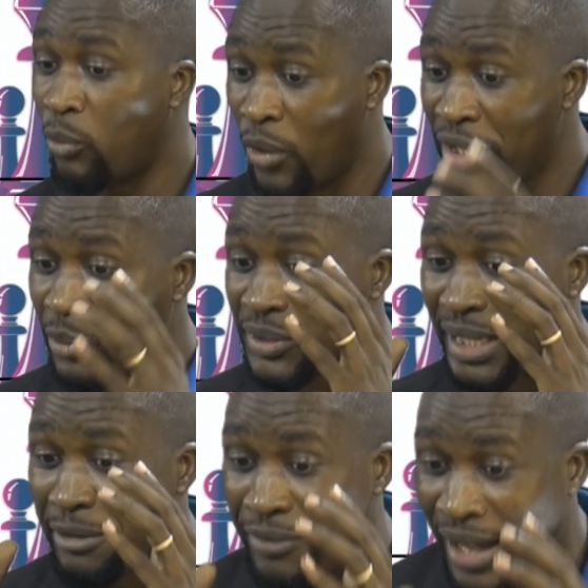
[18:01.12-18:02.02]
when you
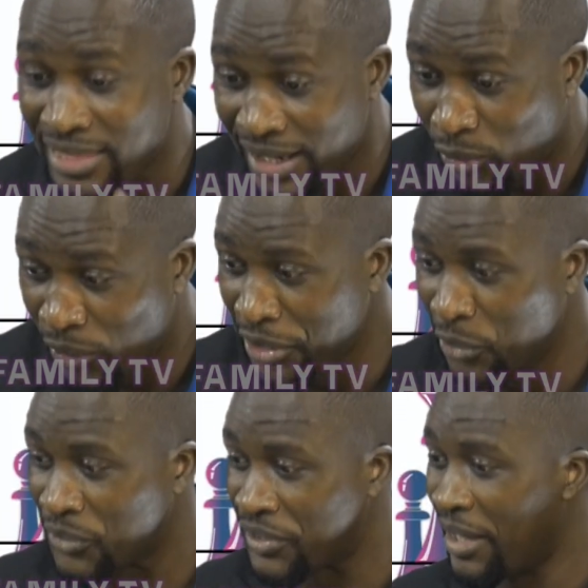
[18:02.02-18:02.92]
say father, when
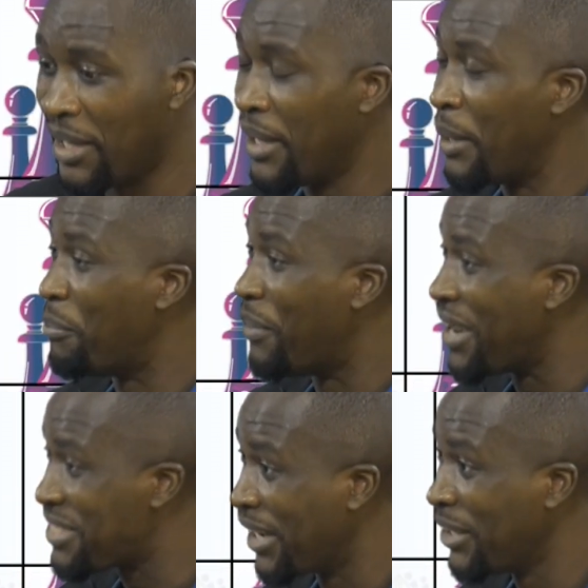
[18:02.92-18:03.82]
you say
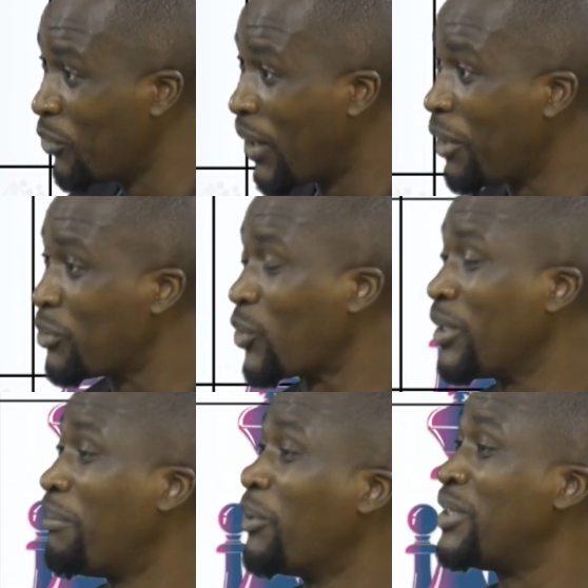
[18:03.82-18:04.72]
mother, you are now
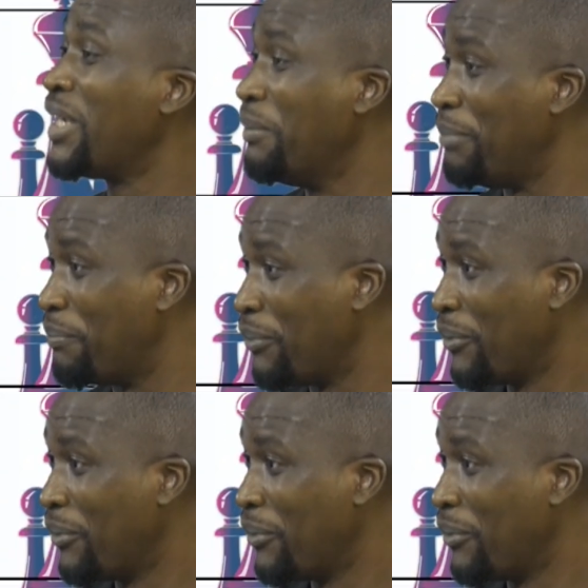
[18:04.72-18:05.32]
talking about 10 people.